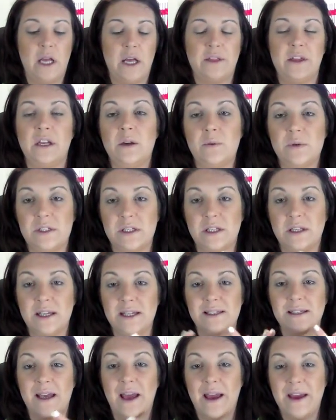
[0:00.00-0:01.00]
think it was the
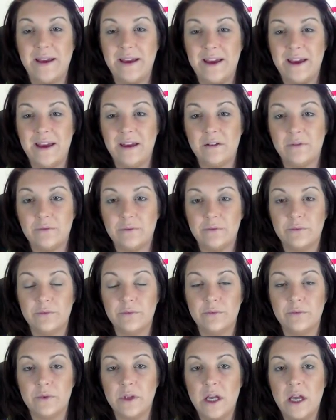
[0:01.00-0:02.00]
less cakey.
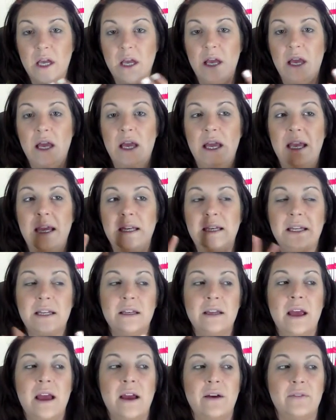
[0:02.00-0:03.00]
It
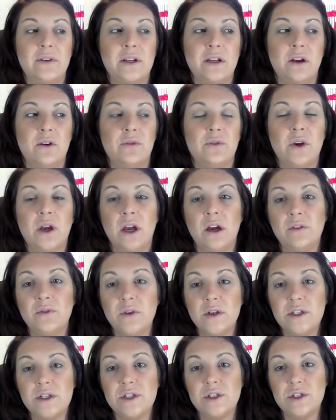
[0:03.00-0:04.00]
didn't have enough
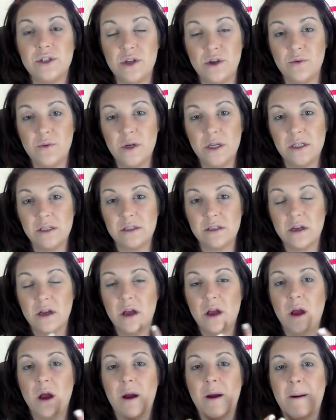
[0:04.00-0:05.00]
coverage to it,
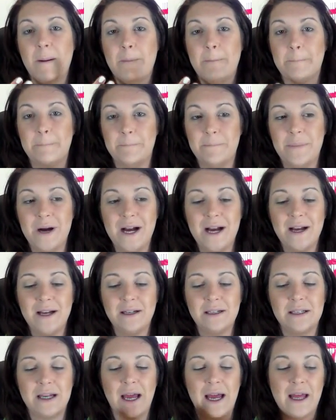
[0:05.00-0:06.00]

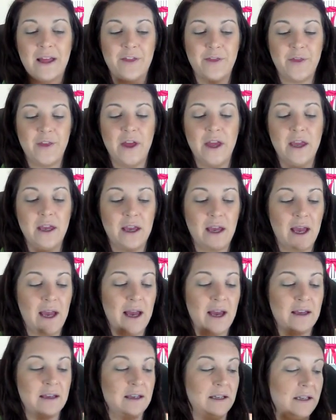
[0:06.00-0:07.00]
but I think
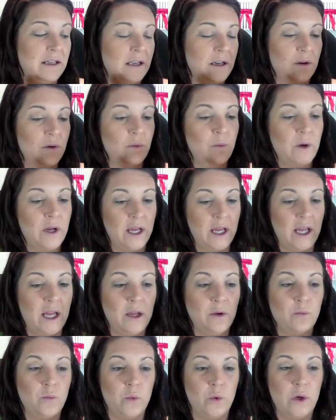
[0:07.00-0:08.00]
I could get
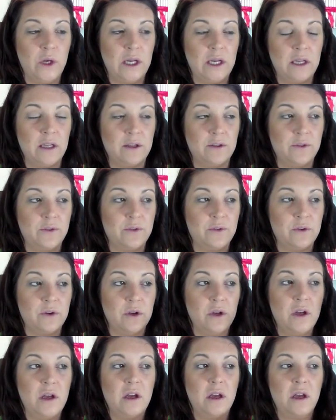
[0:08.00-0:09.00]
away with,
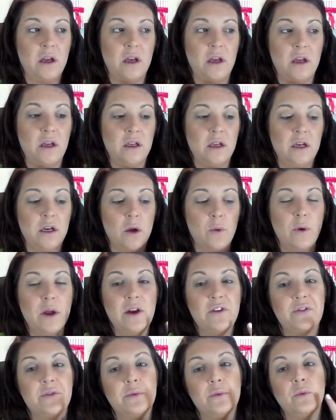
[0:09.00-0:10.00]
you know,
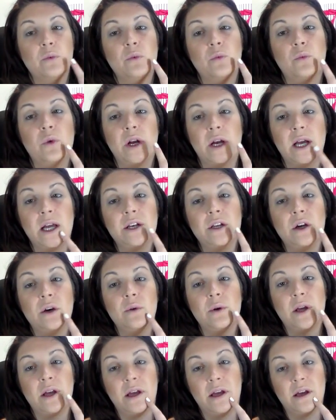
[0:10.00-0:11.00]
when I
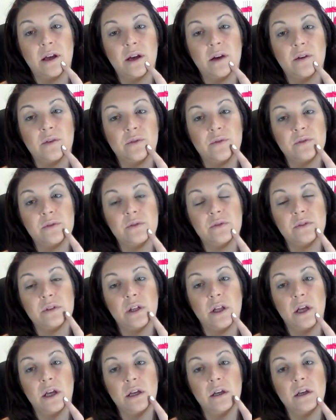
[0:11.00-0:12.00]
don't have
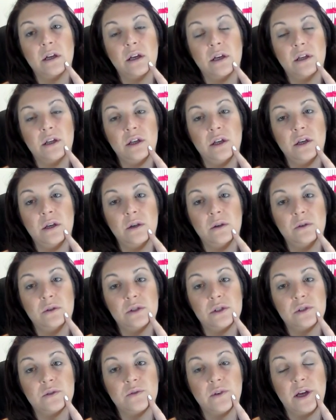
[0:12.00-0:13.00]
like a
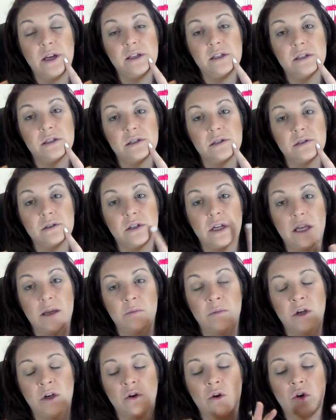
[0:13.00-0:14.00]
huge face
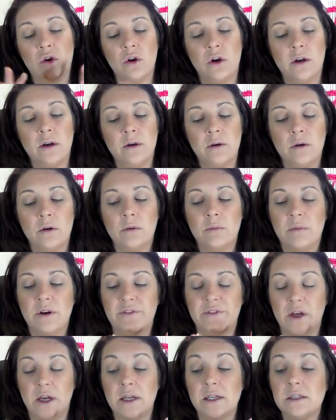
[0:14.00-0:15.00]
demon on
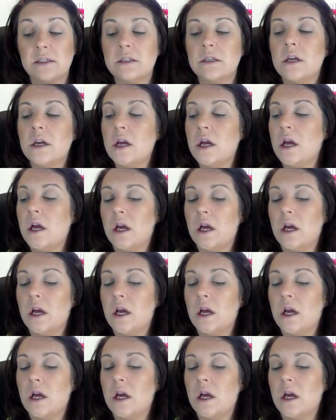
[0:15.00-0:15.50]
my face,